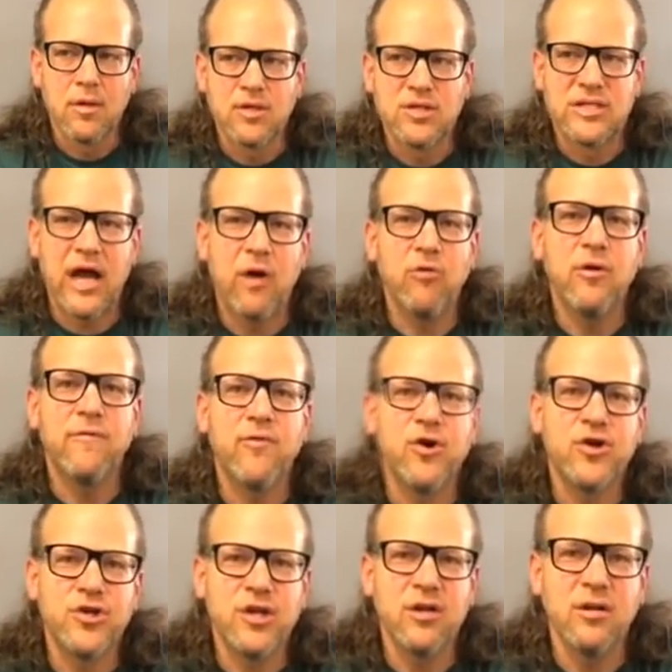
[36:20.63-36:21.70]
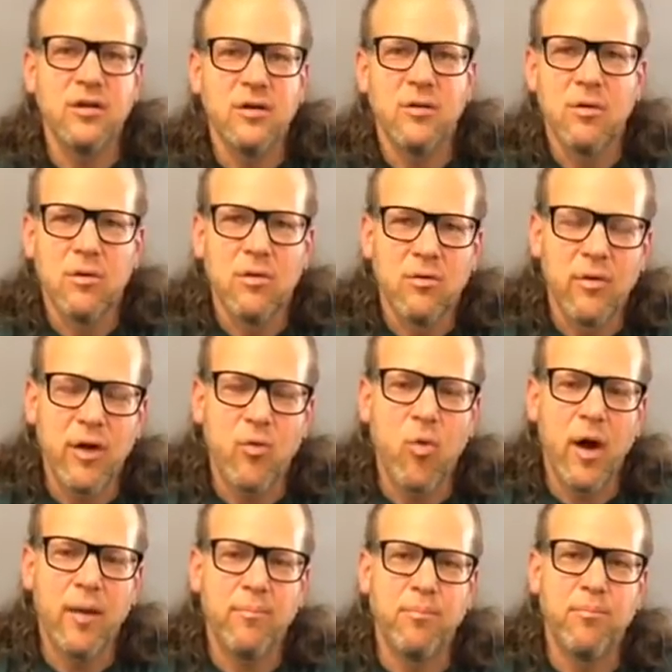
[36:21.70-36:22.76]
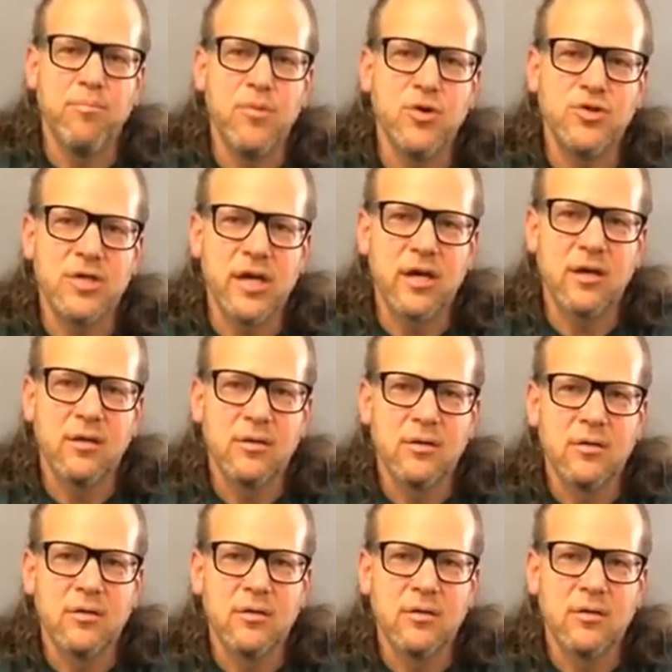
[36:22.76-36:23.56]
Sound aversion? Like what? Music?